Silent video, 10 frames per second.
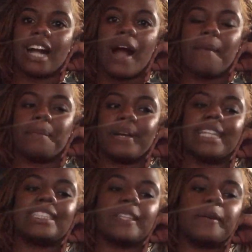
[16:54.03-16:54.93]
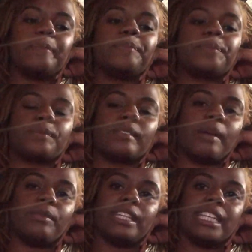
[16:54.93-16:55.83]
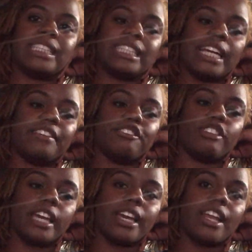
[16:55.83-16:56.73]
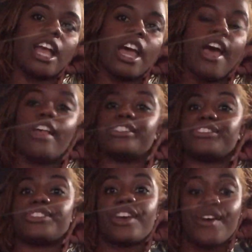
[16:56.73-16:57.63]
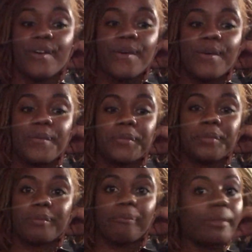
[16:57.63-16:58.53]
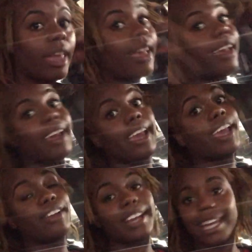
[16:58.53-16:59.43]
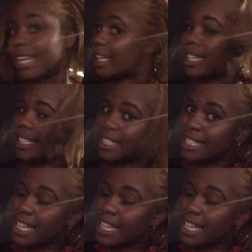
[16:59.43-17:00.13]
ombre. So I'm really excited for that. So here is